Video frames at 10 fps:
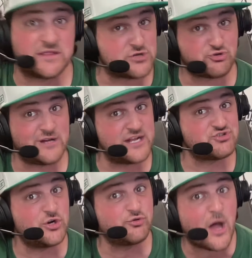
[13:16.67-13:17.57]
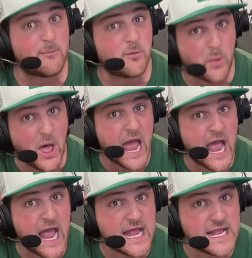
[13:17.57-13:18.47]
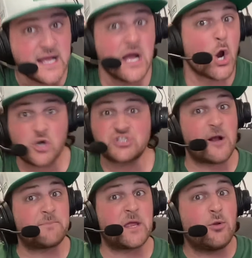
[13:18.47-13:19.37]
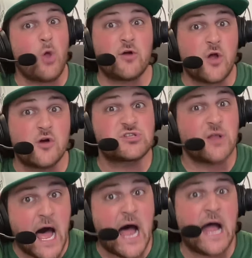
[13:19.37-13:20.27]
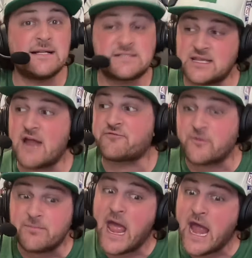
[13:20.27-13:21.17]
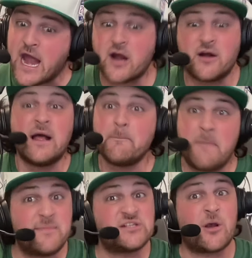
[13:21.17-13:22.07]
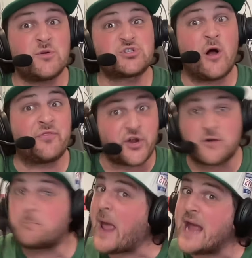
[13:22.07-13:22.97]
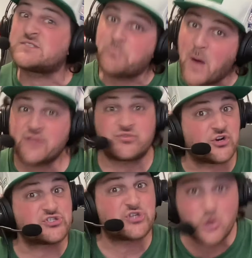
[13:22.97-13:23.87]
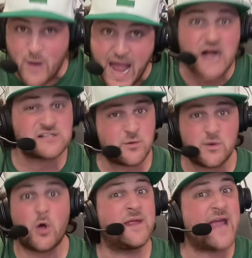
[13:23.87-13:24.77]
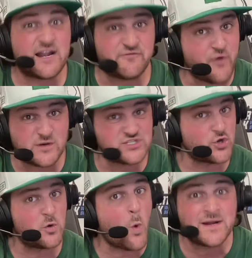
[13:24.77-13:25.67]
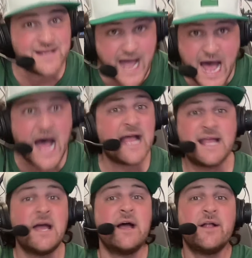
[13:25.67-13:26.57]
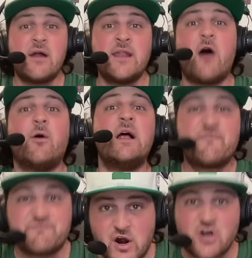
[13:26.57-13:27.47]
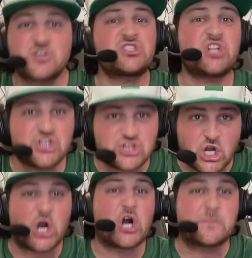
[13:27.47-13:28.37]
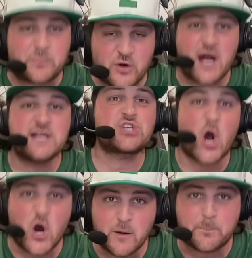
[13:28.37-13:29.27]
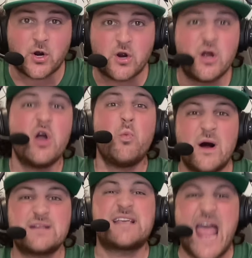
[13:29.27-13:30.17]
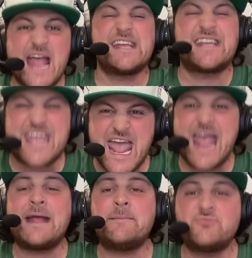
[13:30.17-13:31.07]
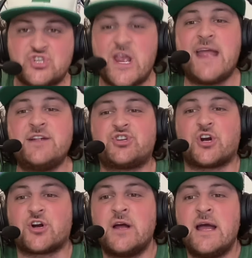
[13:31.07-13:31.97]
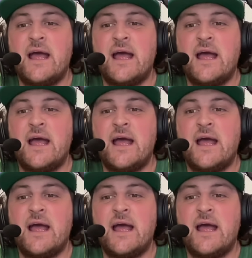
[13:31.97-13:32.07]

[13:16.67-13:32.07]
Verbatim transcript: with a traditional double play or something along those lines. And then from there, maybe someone's on third base, but there's two outs and we only got to focus on one guy. No, no. First to third, Bryce Harper was a game changer.